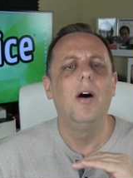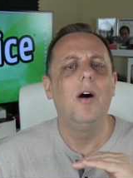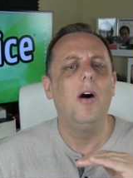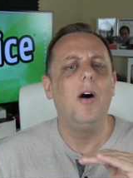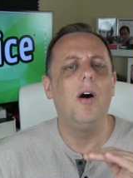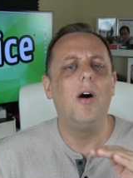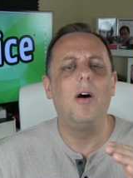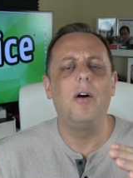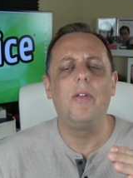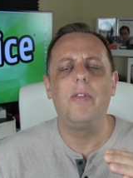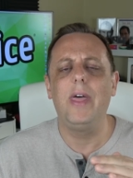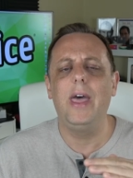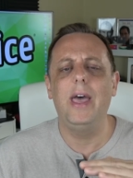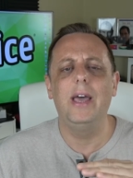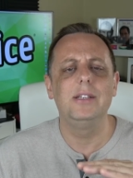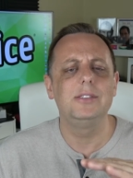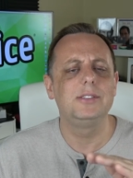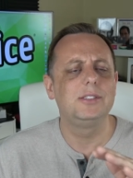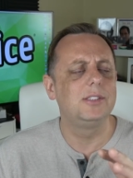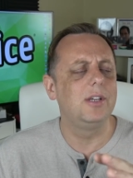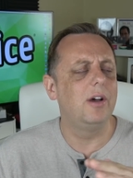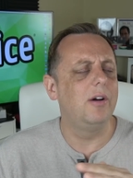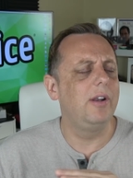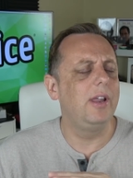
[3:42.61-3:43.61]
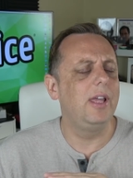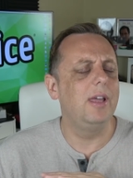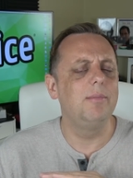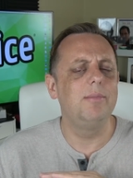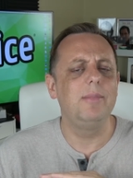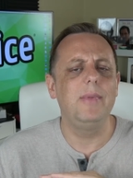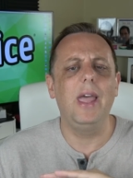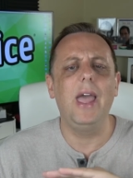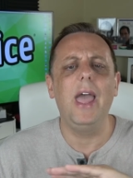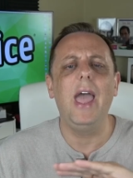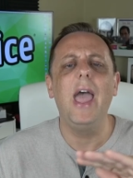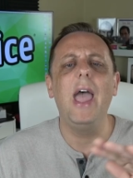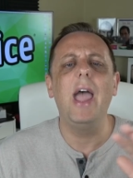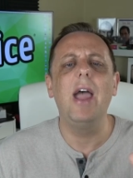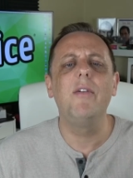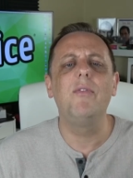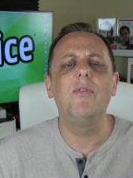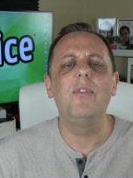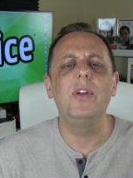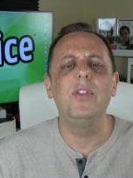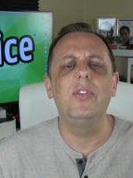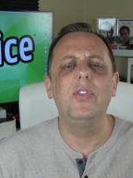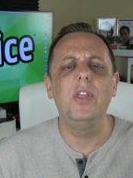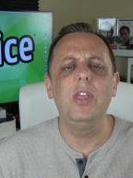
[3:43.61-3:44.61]
All that sodium,
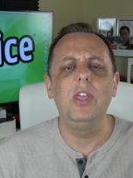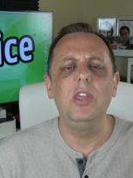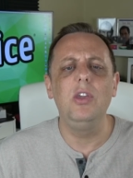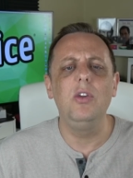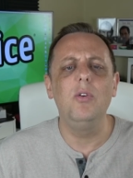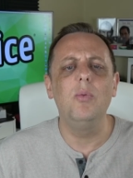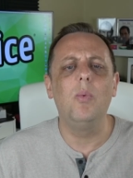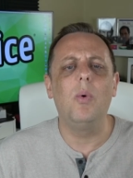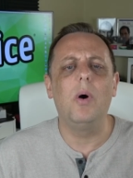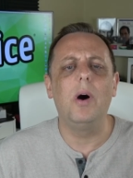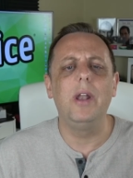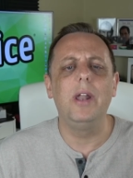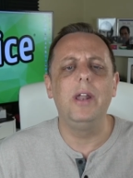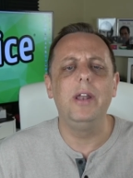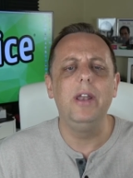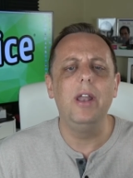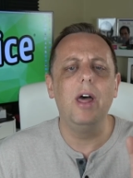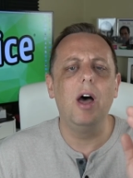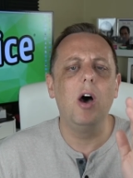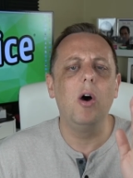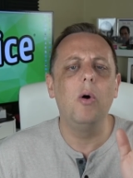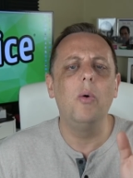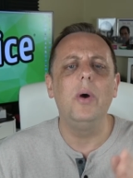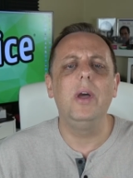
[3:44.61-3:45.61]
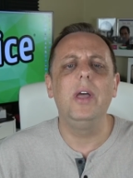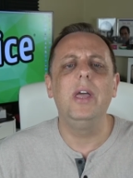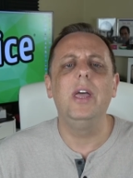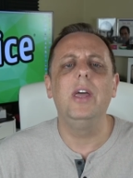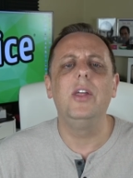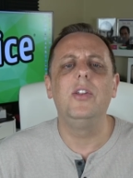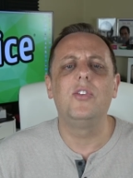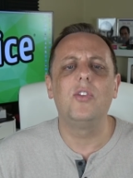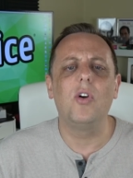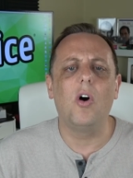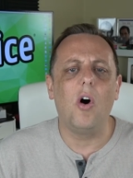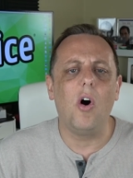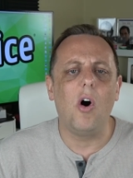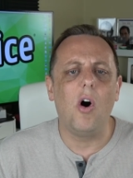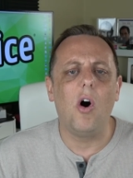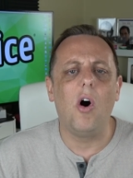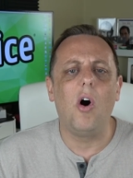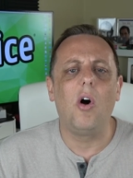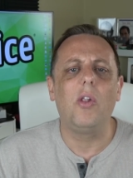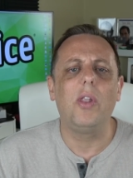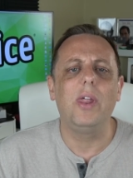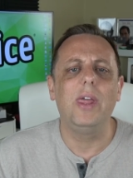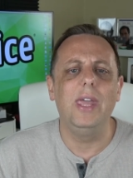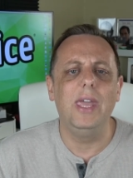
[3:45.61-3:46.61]
everything you want to know, it's
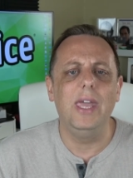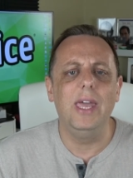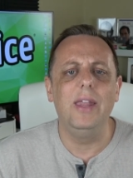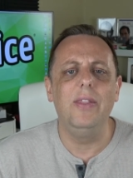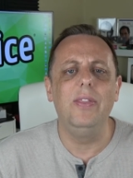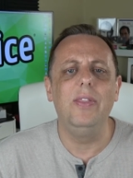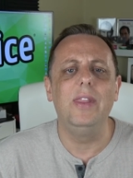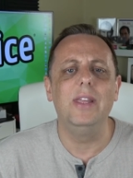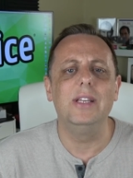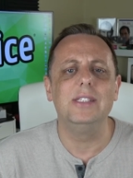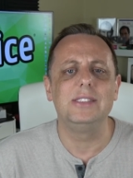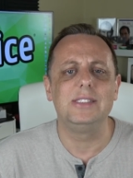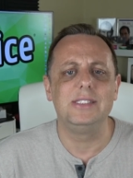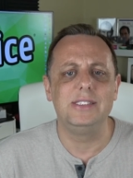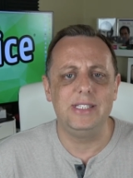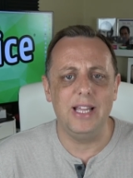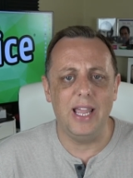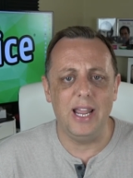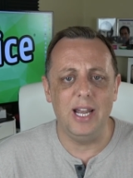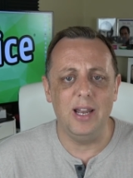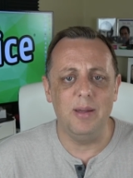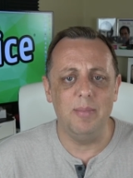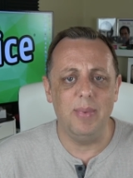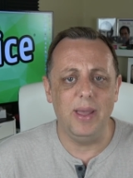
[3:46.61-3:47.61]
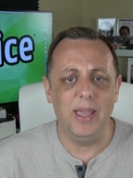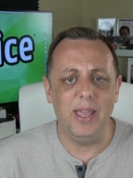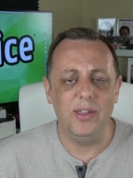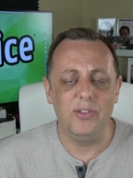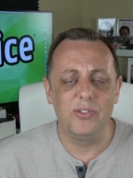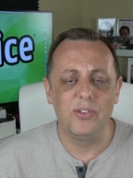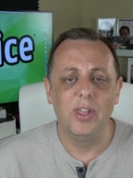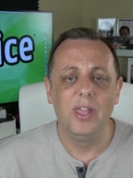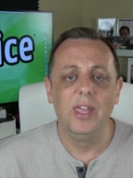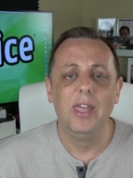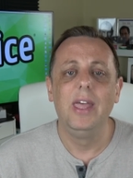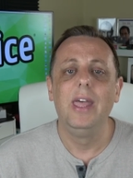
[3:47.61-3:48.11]
all in this database.